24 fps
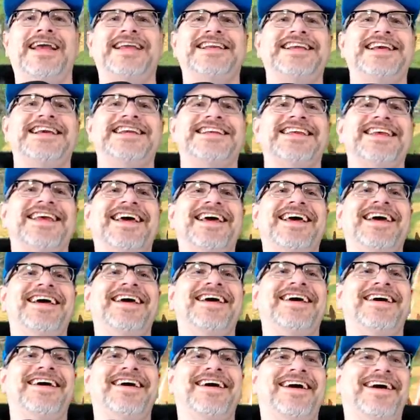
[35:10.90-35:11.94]
I just.
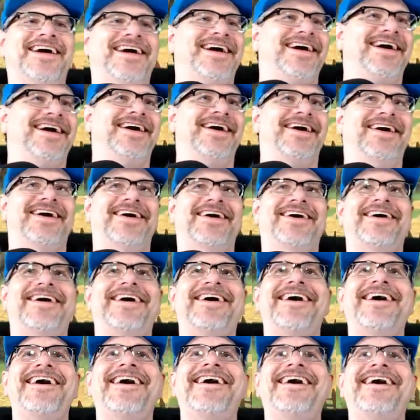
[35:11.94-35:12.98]

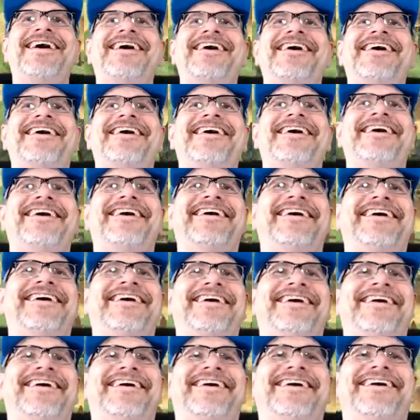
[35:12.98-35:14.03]

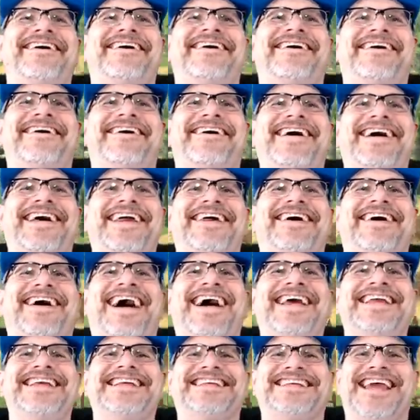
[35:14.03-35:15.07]
Oh!
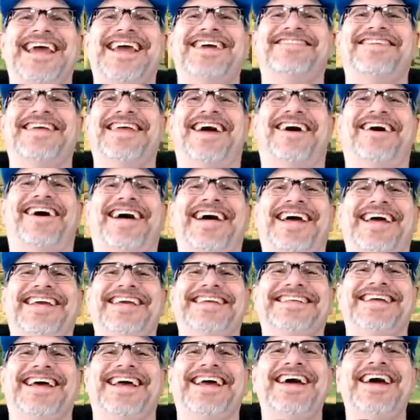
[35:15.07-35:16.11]
I just came in the way.
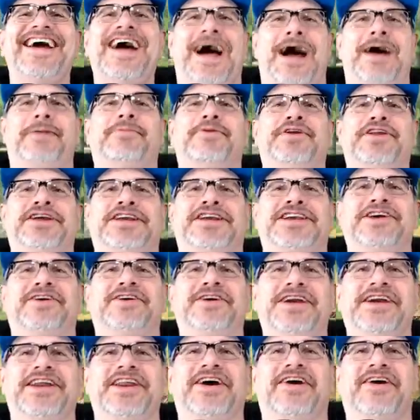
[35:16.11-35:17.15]
He's like, I'm gonna kill
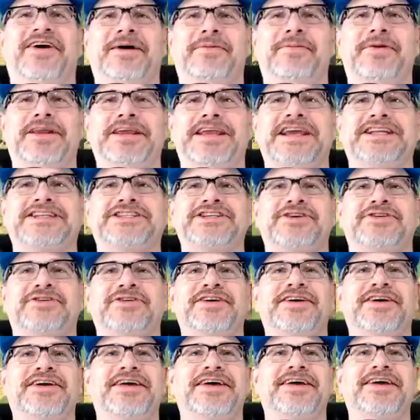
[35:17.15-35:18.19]
you now. I'm gonna get you.
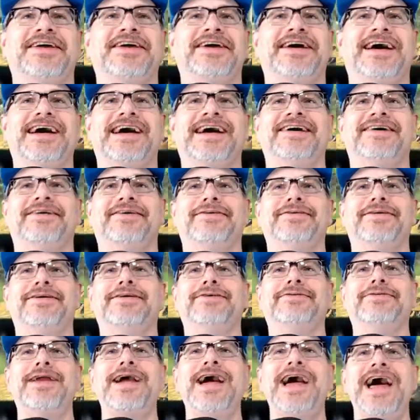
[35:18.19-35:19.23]

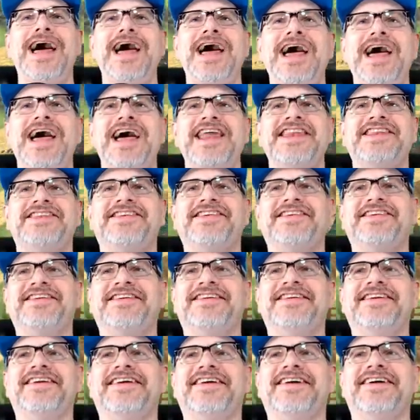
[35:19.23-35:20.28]
Run!
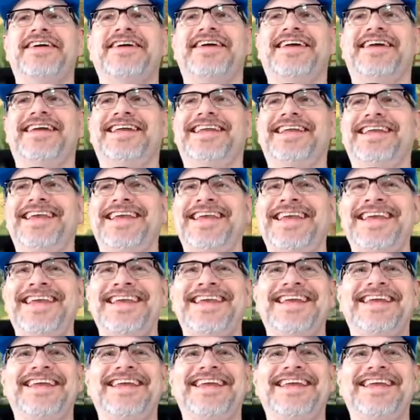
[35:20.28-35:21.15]
He.